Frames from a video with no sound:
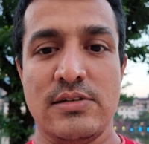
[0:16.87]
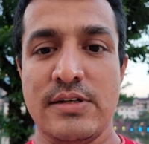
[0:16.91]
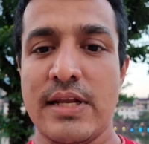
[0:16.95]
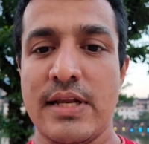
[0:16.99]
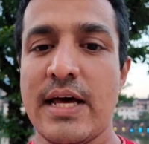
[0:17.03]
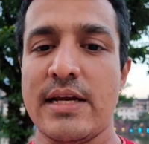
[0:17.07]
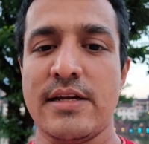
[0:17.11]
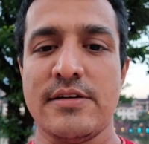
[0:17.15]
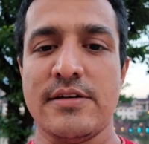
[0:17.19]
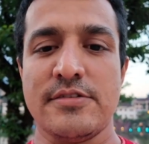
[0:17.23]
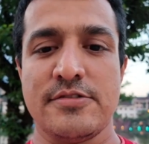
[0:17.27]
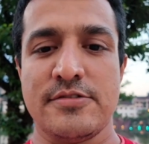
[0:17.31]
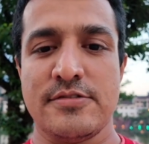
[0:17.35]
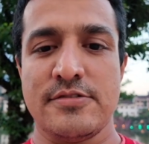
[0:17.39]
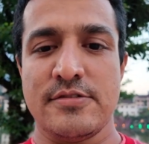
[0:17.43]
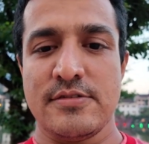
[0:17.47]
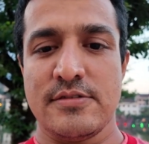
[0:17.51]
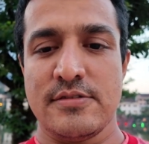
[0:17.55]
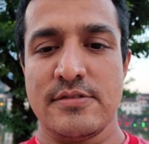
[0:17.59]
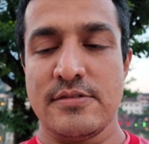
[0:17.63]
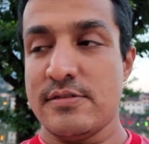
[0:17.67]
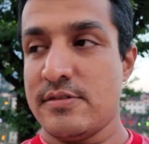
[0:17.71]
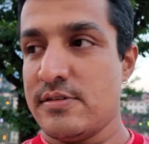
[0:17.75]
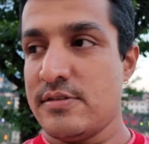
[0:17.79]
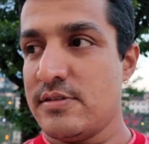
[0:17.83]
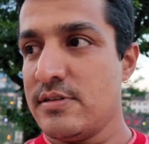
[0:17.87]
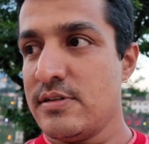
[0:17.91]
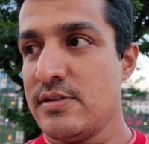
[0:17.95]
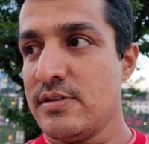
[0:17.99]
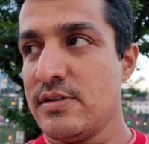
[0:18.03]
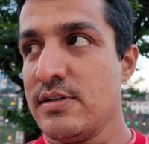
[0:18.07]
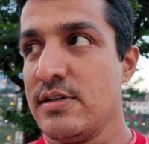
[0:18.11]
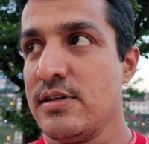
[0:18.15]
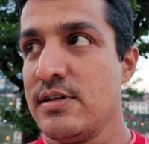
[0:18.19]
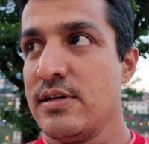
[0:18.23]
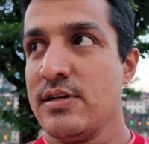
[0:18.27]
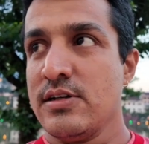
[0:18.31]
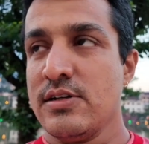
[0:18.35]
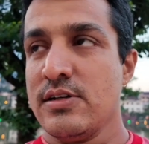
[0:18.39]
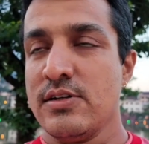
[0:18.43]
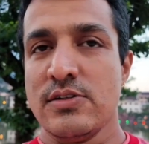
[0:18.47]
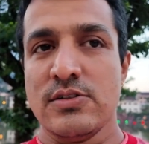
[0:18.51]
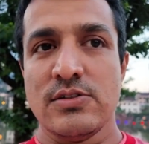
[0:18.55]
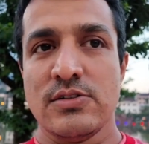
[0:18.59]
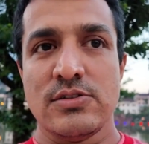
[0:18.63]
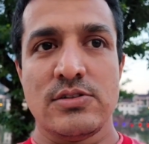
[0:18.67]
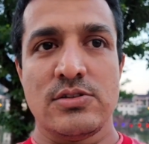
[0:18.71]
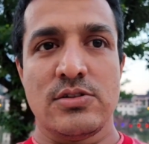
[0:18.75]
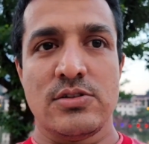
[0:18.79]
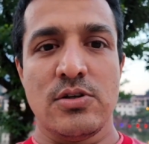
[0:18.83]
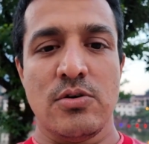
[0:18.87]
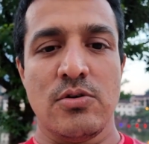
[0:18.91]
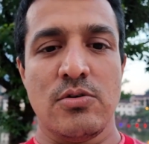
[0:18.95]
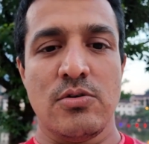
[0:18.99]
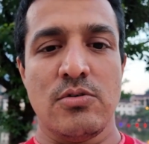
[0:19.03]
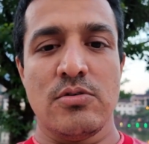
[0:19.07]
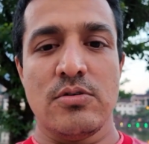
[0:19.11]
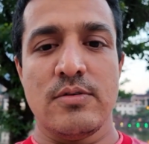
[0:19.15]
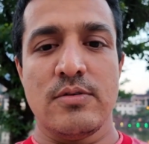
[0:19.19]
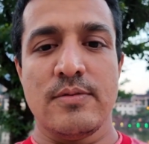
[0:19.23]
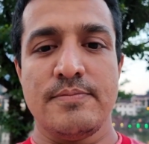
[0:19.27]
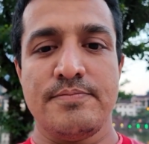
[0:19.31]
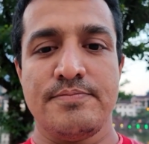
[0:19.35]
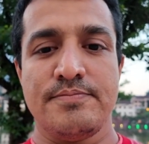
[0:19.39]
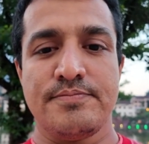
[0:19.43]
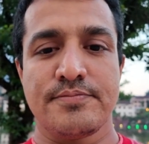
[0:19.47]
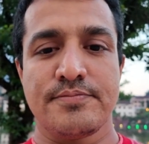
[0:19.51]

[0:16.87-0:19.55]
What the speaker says: tariff. So